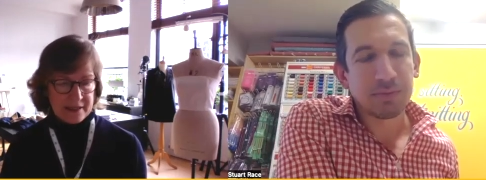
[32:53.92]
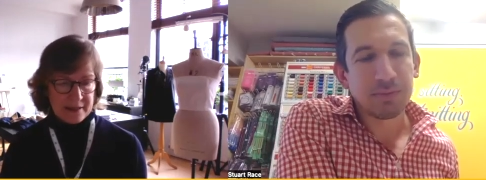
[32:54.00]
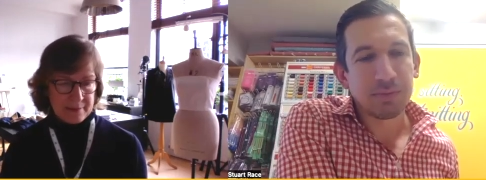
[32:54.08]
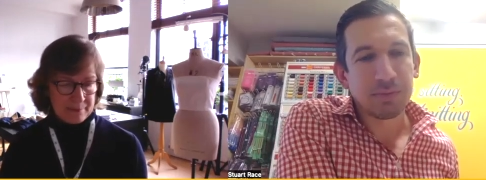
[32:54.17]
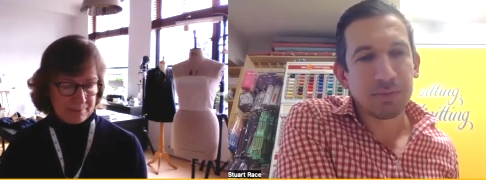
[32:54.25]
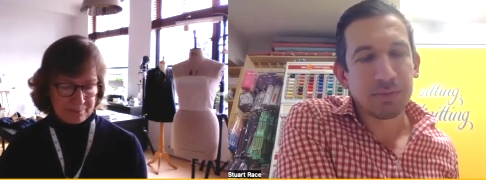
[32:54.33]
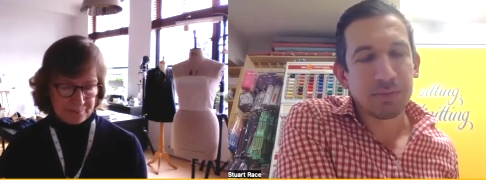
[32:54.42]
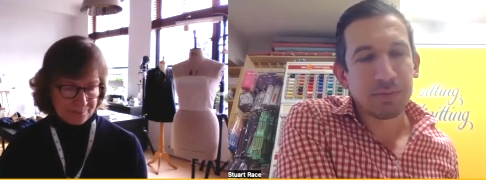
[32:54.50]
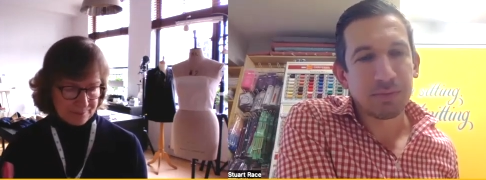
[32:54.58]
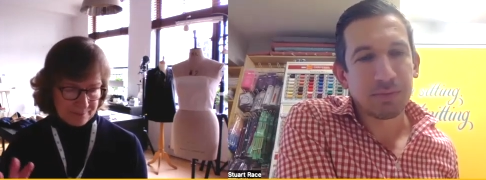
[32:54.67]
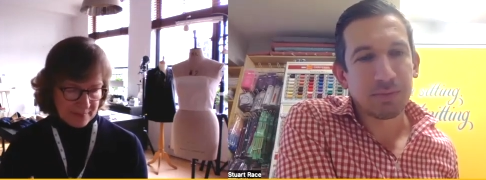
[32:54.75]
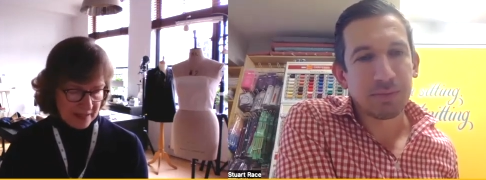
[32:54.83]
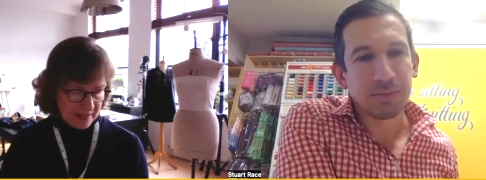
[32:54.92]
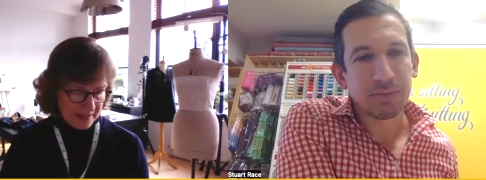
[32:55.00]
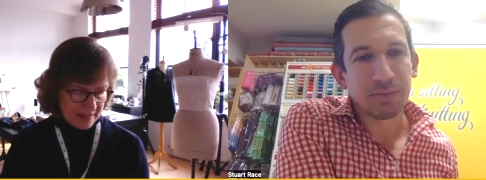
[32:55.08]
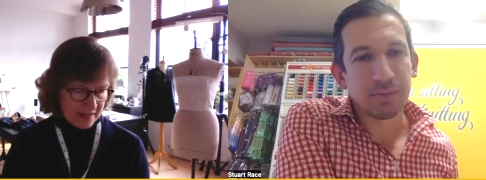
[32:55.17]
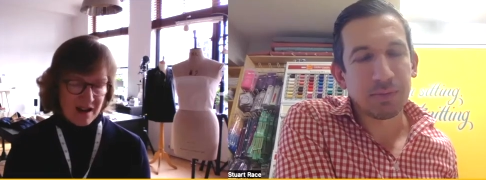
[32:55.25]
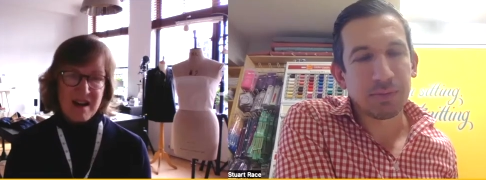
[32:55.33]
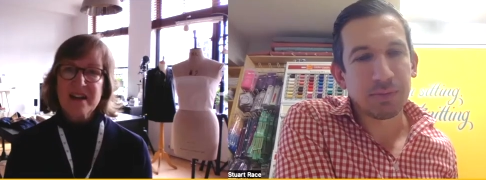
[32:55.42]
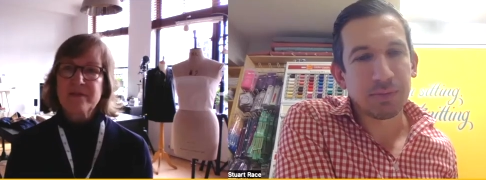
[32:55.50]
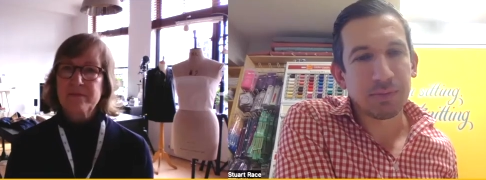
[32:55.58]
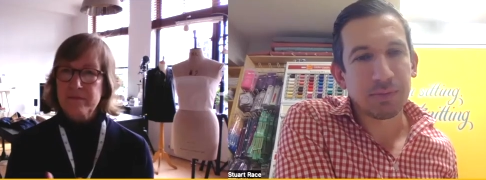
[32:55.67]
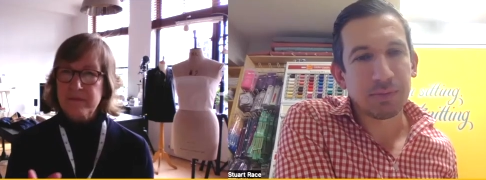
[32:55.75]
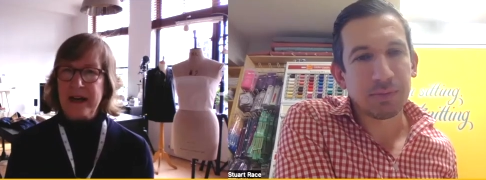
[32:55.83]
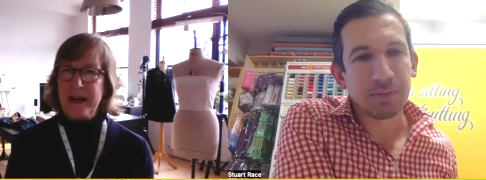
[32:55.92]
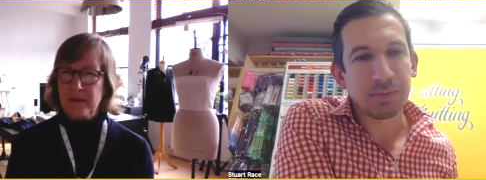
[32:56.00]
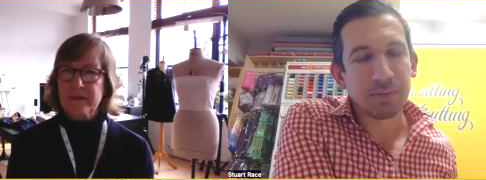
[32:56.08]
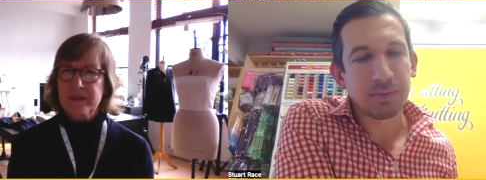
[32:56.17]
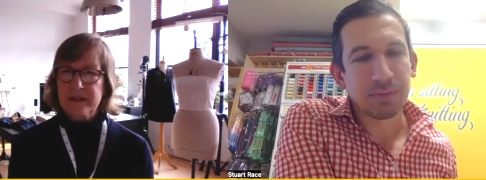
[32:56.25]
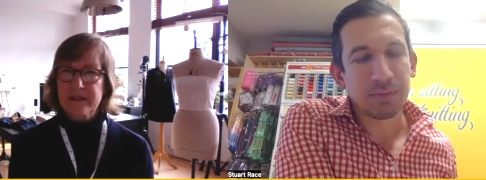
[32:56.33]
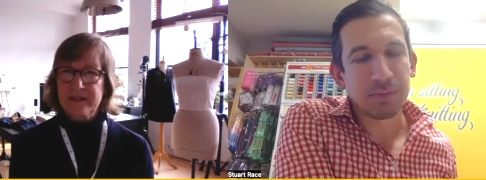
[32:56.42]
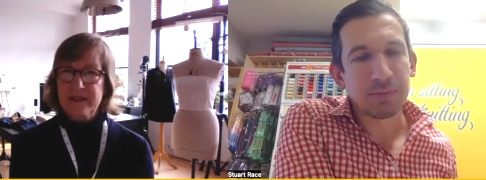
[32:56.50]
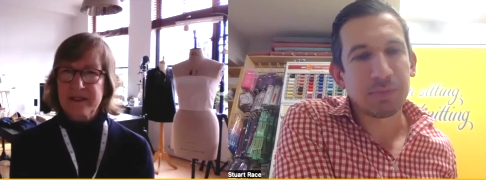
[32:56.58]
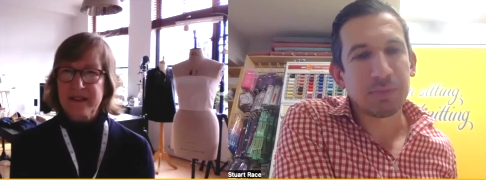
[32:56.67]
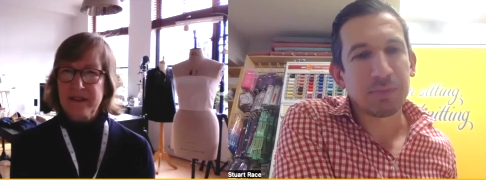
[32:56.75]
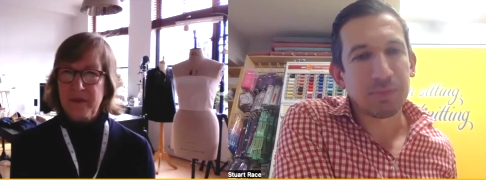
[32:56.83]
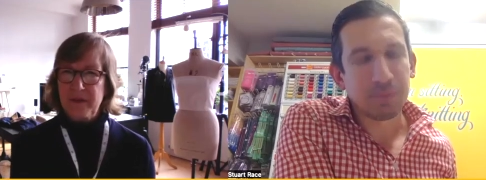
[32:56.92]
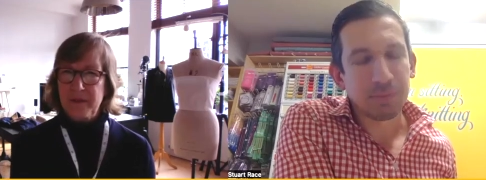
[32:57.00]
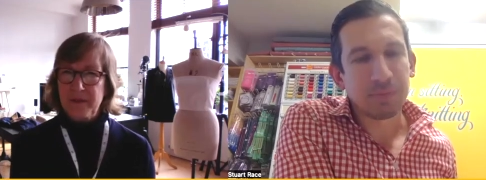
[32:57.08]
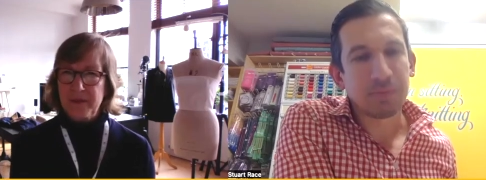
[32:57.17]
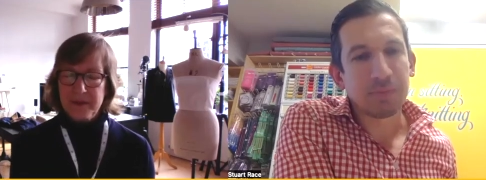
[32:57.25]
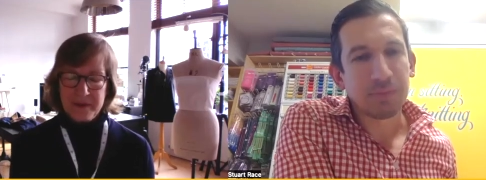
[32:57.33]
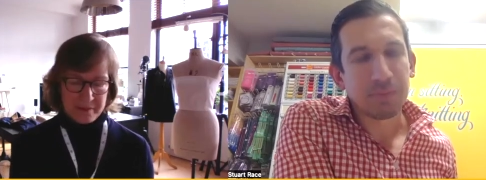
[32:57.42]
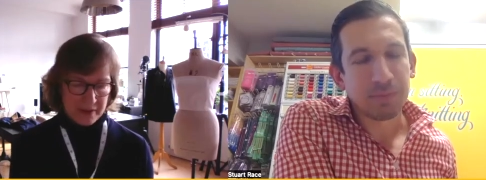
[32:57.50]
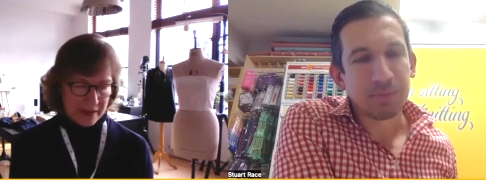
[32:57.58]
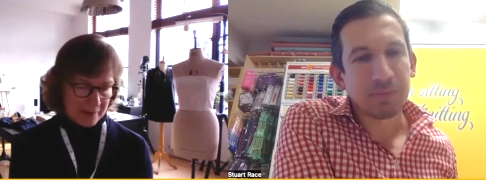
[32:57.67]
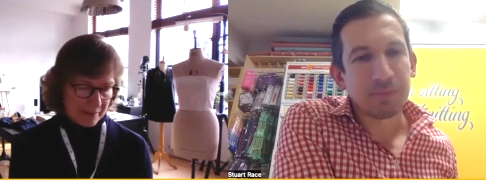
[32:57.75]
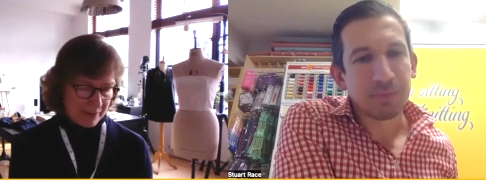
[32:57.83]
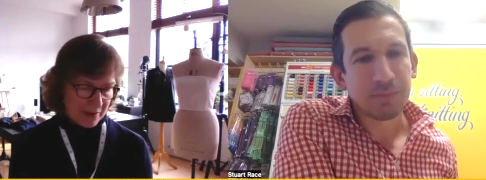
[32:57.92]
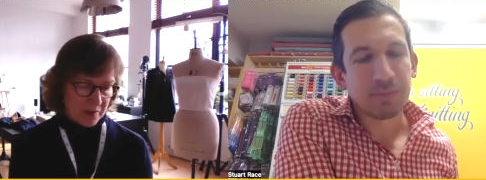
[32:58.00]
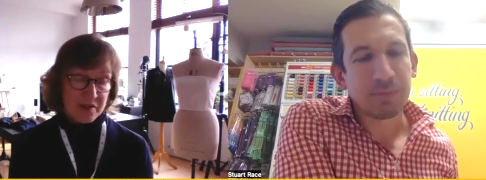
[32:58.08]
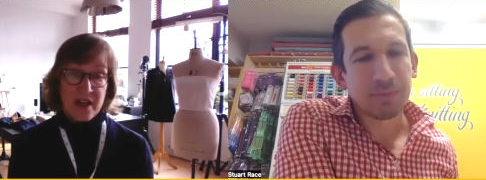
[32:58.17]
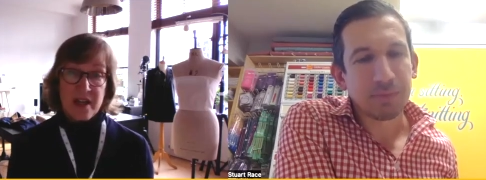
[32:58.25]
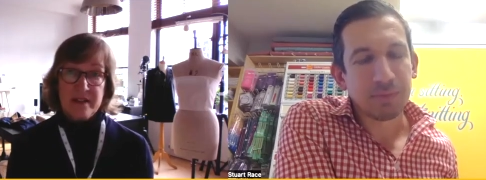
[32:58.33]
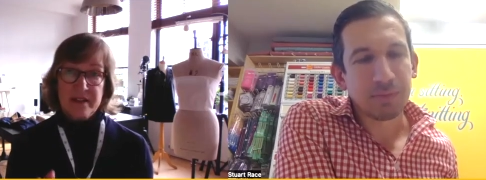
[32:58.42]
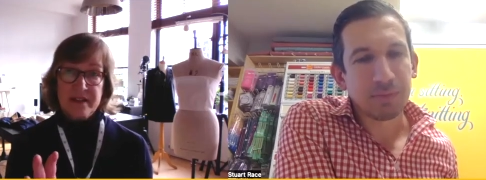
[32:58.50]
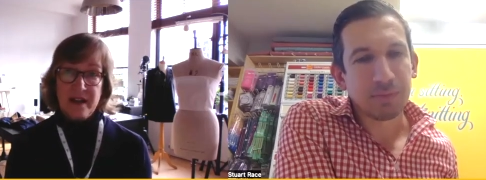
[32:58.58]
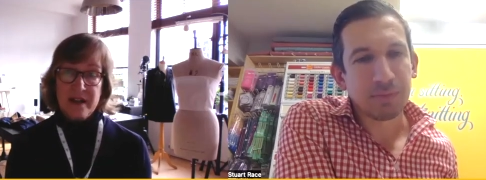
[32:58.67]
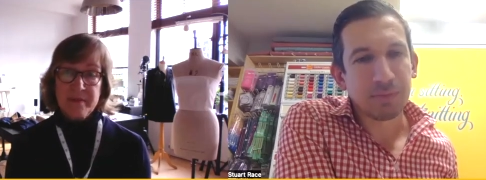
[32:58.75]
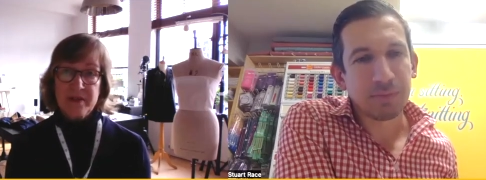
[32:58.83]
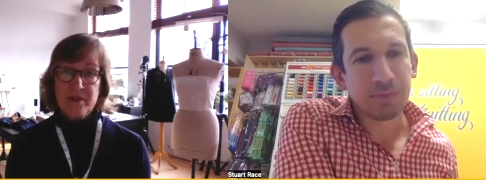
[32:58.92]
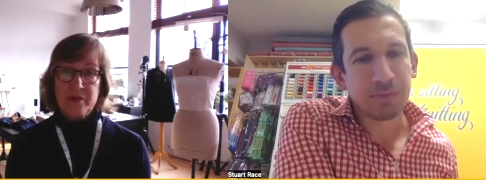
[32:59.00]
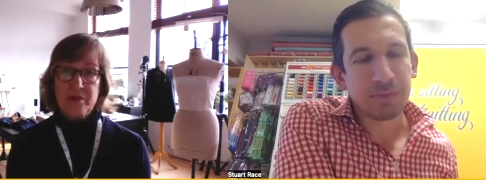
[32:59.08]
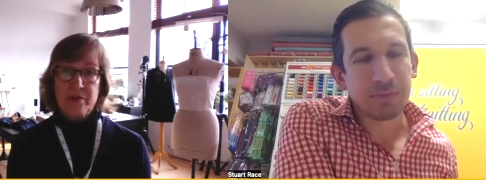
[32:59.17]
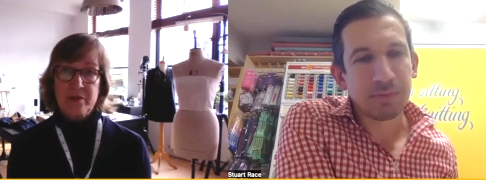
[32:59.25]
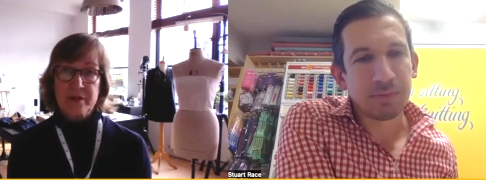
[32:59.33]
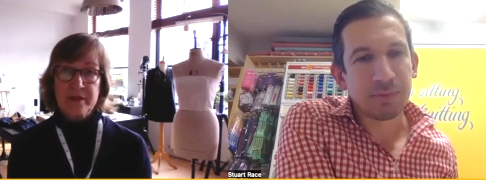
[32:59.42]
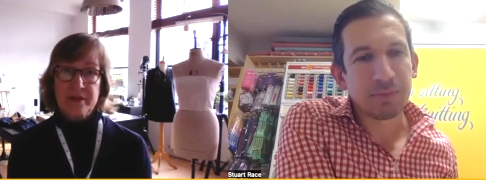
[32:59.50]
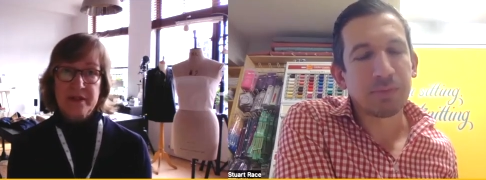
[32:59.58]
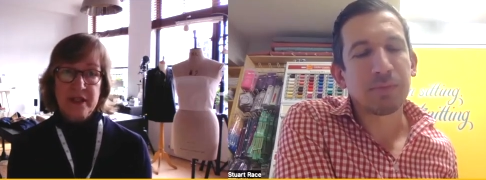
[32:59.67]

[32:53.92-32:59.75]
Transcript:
Speaker 1: um it's, a, it's an odd round to, to sit through um, because the time is so short